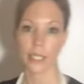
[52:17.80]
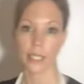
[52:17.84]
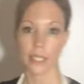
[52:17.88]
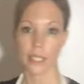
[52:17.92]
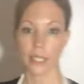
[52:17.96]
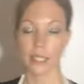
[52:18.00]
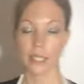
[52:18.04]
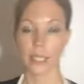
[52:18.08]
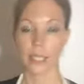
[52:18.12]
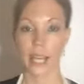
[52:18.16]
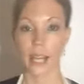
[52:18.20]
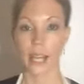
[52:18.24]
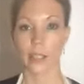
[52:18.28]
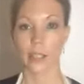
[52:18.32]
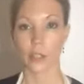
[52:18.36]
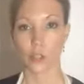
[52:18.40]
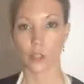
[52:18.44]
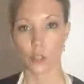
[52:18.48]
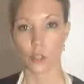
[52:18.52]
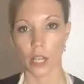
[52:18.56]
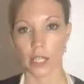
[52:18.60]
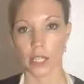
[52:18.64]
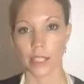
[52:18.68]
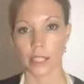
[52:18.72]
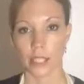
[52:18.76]
salad
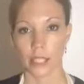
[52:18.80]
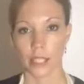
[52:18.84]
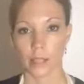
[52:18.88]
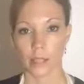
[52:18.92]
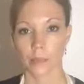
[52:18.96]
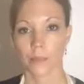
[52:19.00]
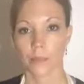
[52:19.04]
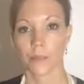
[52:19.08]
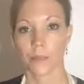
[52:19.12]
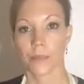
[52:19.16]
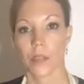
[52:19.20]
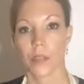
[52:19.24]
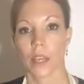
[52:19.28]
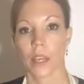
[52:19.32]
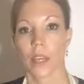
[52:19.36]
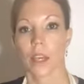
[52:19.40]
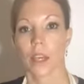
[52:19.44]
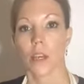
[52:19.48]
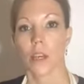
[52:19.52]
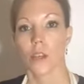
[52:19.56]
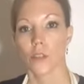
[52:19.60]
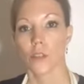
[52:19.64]
dressing. Mm.